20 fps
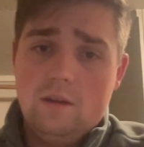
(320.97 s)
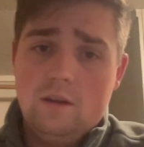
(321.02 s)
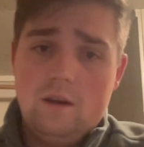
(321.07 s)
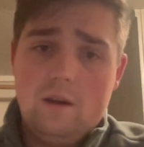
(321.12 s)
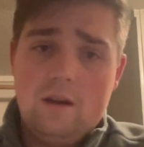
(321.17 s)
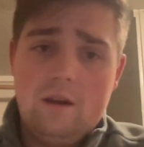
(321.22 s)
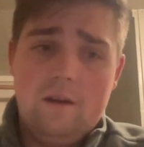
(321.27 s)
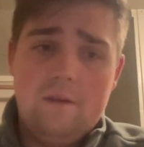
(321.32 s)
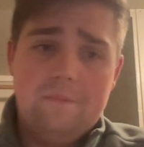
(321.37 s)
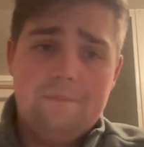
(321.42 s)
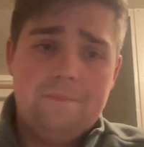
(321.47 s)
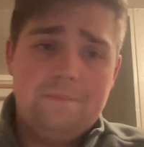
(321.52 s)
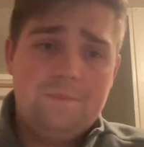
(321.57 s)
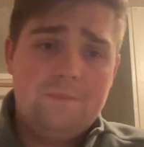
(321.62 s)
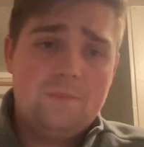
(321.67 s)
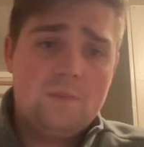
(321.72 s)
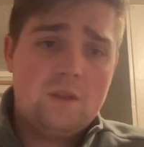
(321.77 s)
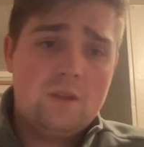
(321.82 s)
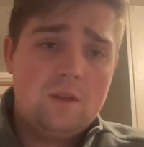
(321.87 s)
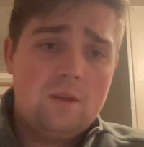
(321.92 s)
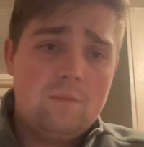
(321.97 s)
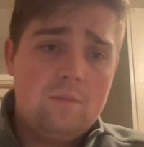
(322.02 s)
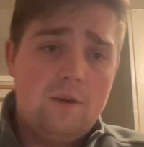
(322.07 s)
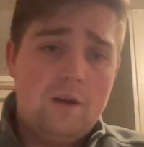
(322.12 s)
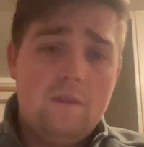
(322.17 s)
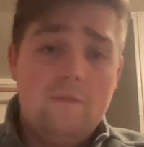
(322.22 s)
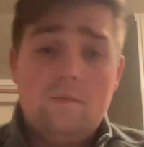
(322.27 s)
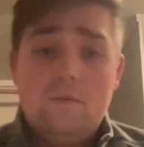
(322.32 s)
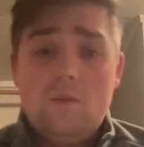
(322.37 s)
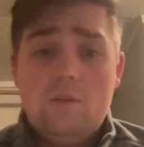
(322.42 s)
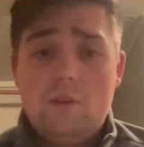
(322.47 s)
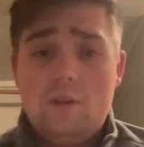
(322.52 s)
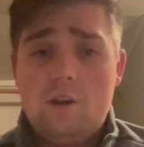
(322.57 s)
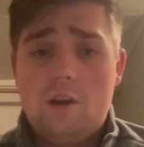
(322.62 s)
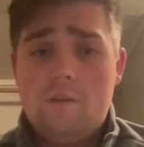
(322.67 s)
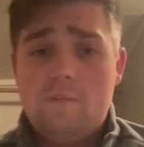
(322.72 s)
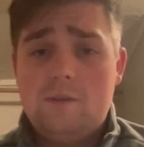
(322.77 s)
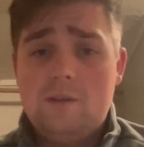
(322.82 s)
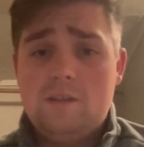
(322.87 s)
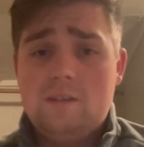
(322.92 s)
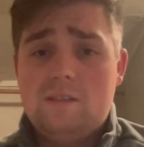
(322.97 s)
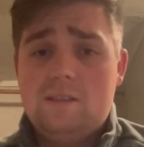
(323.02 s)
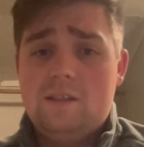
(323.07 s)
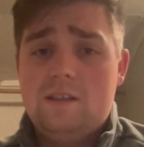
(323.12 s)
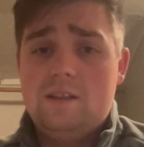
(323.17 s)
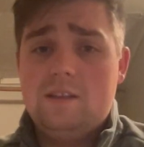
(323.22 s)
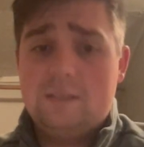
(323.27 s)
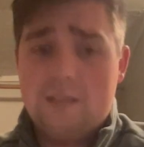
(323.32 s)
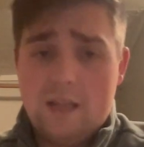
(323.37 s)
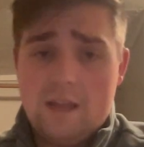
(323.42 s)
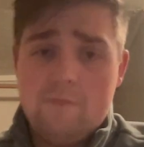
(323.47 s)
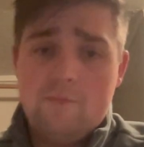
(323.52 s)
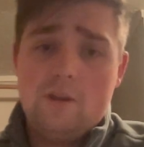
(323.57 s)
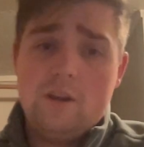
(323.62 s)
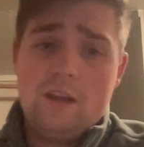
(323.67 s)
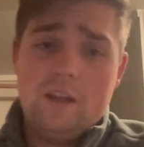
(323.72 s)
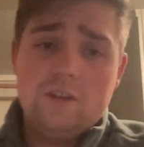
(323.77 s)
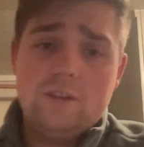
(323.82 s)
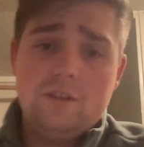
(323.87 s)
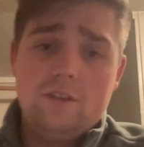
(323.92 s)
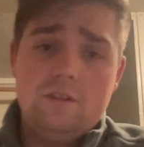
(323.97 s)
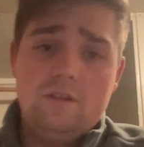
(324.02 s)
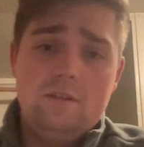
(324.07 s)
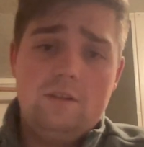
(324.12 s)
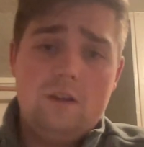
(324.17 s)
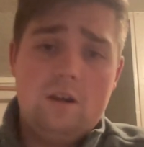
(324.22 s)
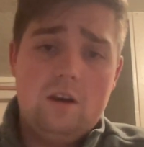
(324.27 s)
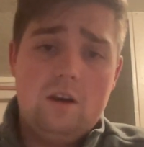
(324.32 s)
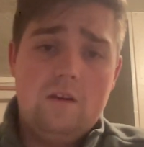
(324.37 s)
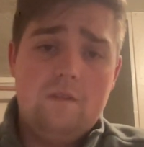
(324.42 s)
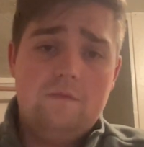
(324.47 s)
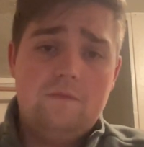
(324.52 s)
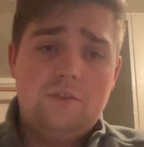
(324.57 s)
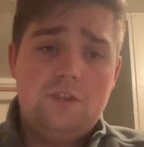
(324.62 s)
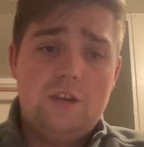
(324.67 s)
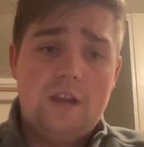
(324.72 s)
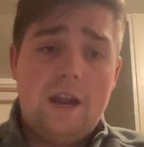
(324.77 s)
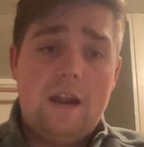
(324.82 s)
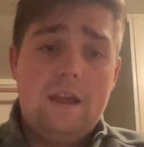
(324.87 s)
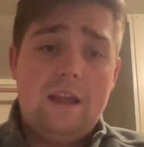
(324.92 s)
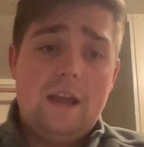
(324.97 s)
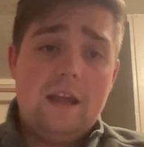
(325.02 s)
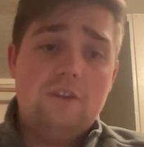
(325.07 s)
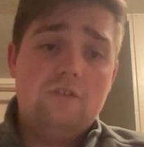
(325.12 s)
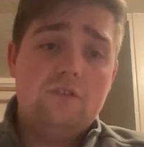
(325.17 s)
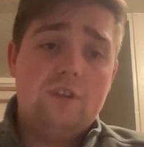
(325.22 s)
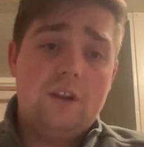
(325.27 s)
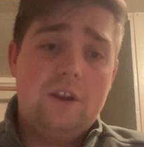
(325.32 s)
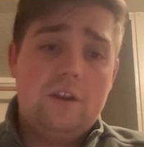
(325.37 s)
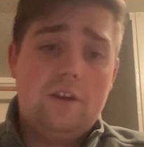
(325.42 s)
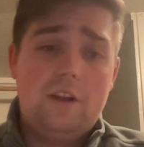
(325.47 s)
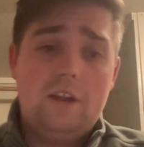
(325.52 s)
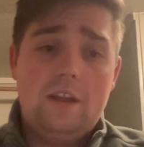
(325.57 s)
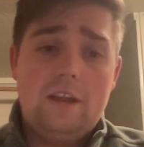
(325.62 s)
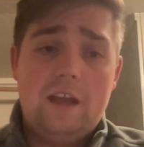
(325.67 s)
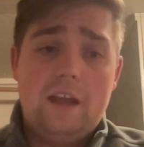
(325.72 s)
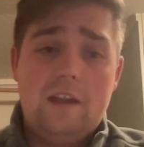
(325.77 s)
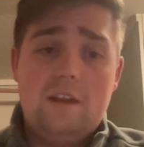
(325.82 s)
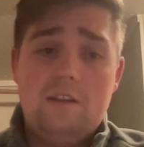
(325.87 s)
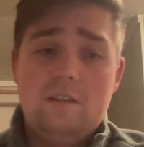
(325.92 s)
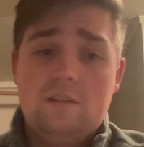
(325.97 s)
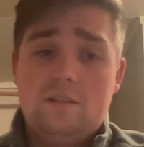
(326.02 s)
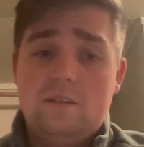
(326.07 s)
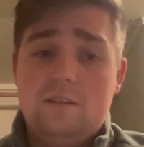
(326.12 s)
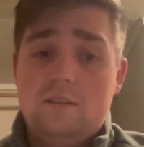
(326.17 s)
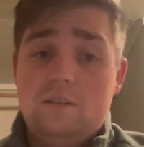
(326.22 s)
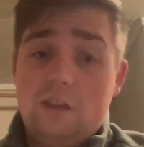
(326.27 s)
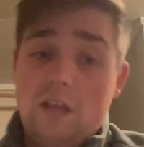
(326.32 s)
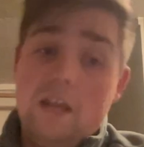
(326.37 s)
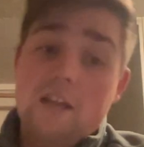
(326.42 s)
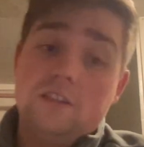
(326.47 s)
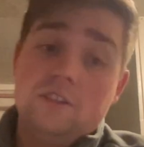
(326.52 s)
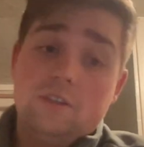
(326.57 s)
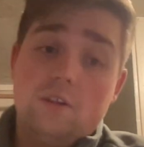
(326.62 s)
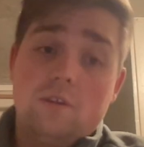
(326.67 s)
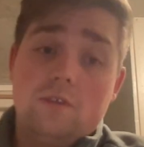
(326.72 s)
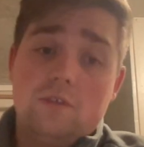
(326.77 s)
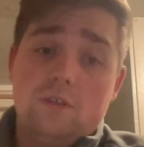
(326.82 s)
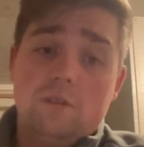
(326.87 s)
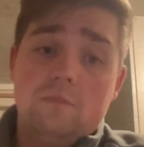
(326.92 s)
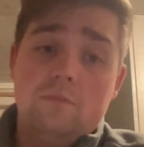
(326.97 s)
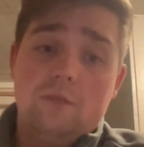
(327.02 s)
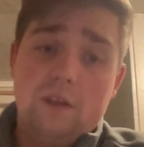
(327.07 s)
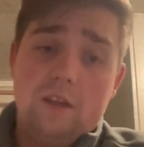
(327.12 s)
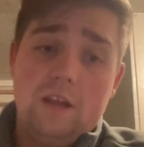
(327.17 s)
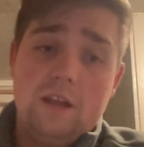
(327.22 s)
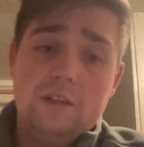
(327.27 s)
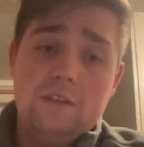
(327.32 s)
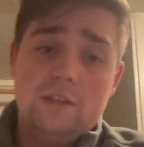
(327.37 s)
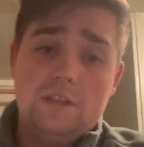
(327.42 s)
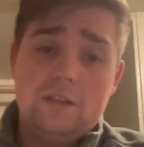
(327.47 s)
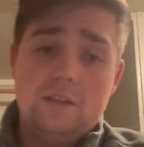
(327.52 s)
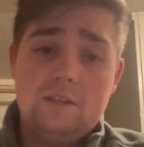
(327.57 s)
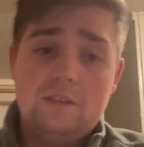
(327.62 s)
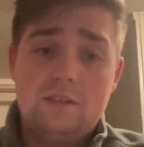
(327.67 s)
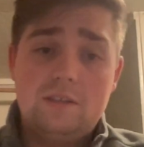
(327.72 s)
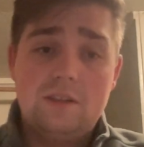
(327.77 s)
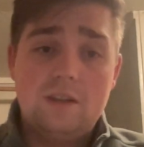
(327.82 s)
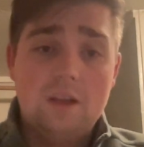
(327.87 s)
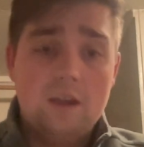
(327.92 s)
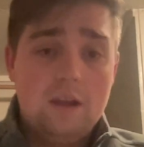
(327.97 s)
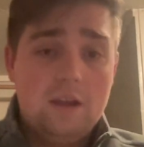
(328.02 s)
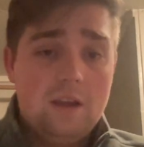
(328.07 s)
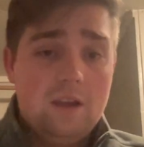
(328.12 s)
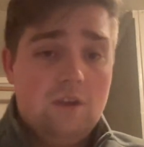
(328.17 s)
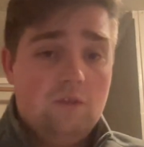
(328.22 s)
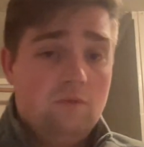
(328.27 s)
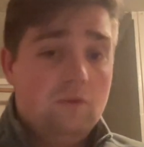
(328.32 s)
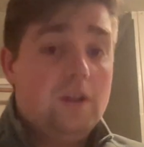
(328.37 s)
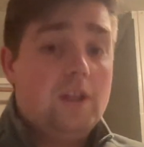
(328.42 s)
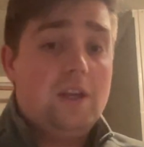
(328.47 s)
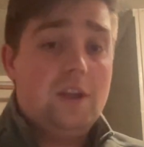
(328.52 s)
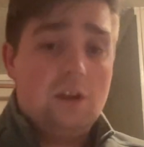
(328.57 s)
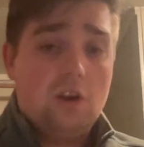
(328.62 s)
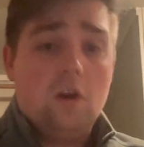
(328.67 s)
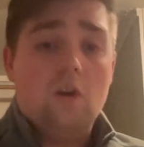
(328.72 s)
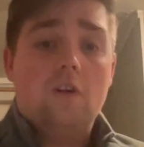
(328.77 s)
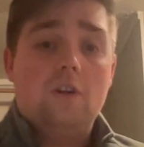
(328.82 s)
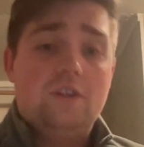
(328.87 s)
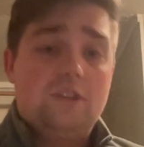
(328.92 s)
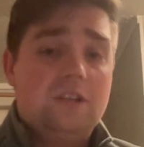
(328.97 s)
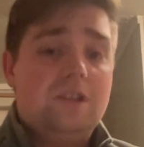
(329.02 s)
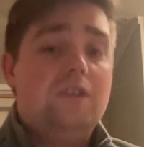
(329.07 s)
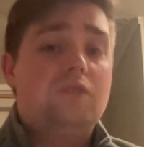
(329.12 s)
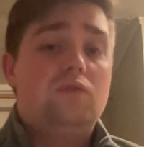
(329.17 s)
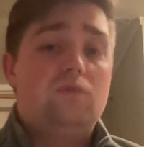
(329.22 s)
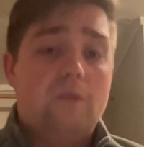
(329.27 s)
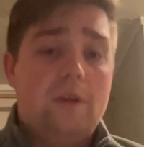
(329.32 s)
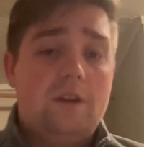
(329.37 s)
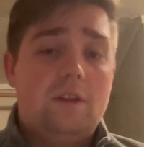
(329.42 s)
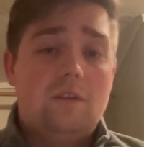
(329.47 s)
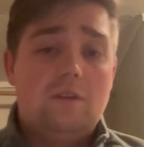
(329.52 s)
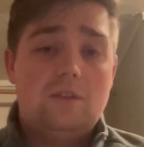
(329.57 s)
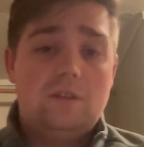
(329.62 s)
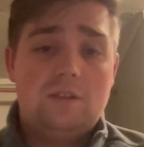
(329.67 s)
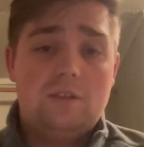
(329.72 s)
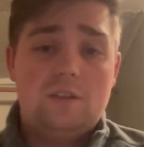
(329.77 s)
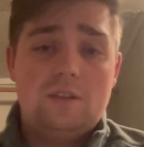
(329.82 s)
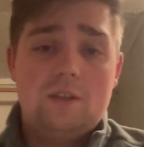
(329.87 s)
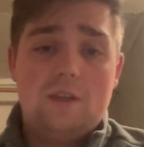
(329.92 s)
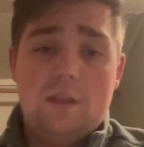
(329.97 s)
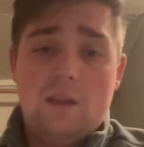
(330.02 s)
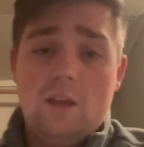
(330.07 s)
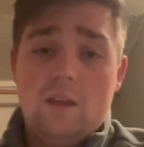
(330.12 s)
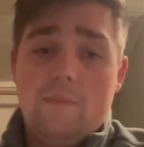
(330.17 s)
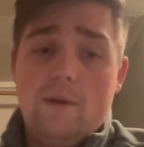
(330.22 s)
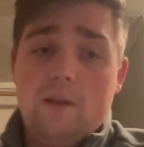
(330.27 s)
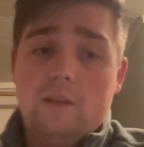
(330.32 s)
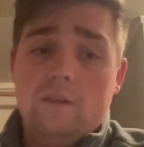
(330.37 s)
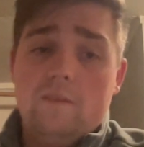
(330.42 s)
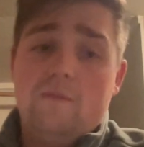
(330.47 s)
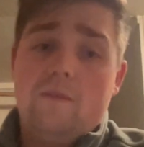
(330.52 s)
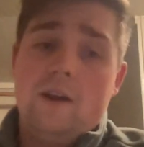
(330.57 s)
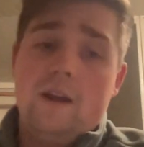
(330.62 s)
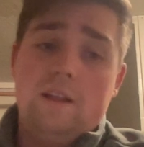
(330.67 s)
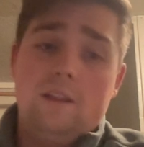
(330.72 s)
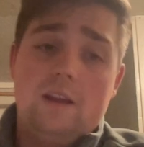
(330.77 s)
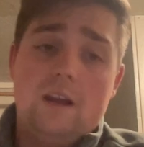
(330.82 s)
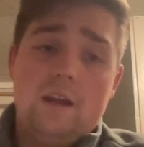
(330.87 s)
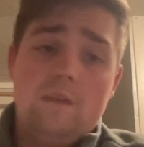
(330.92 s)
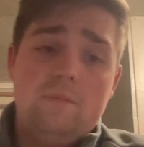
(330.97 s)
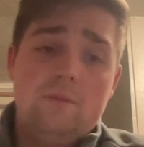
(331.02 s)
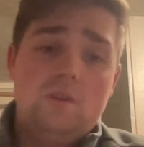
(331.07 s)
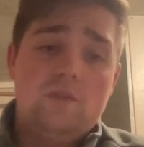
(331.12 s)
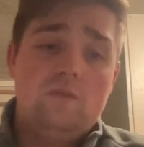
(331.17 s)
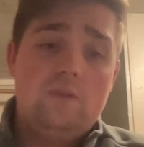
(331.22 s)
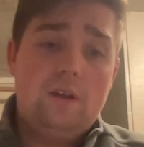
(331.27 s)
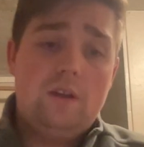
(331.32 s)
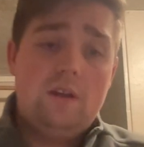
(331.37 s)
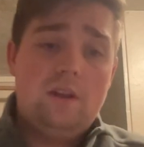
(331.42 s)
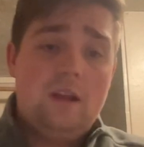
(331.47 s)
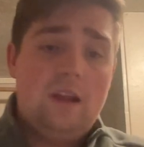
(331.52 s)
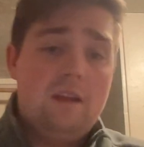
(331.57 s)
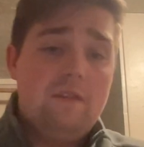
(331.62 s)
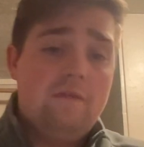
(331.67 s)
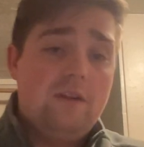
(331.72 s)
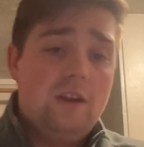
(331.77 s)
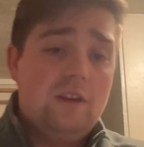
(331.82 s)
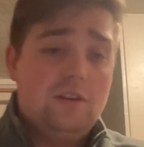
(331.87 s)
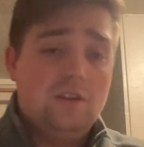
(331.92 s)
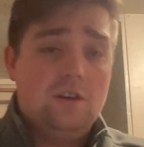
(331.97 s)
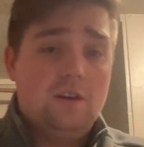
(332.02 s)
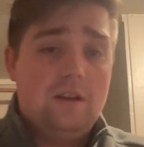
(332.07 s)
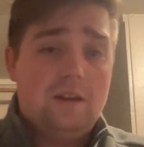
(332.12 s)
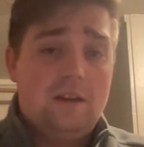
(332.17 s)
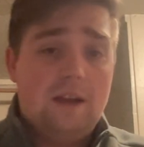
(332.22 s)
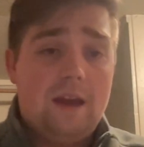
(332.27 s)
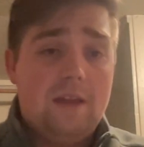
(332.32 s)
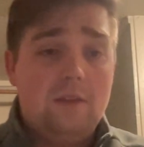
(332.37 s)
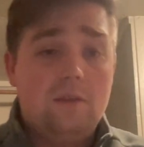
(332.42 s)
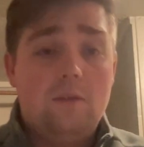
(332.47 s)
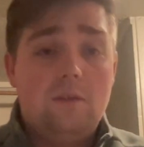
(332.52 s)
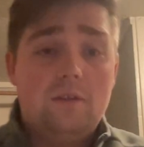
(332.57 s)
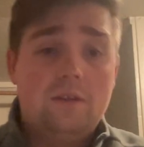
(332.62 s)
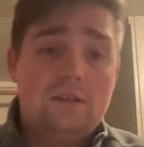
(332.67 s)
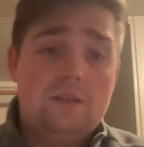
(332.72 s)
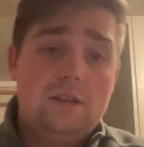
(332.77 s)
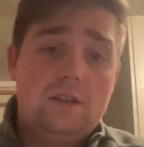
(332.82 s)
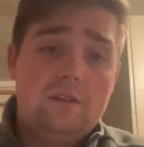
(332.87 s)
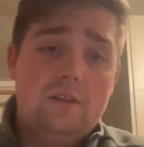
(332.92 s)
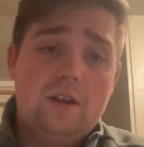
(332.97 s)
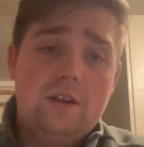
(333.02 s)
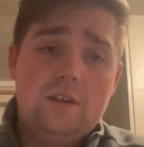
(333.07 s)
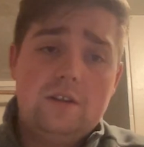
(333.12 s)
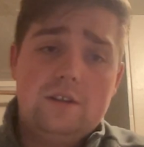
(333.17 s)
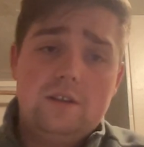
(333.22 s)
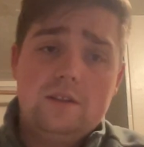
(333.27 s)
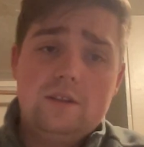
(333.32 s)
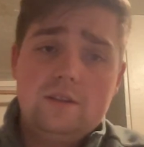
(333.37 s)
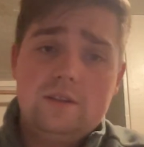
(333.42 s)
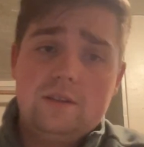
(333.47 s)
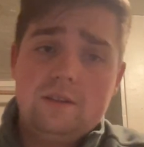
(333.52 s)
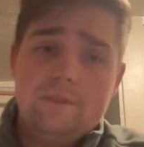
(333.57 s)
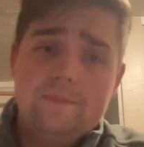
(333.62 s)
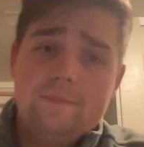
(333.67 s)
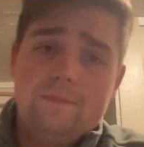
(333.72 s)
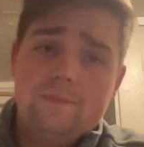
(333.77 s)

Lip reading: Um, but Fukuyama's examination of genetic engineering and its social implications really encourages readers to think about the fine line between innovation and ethical considerations.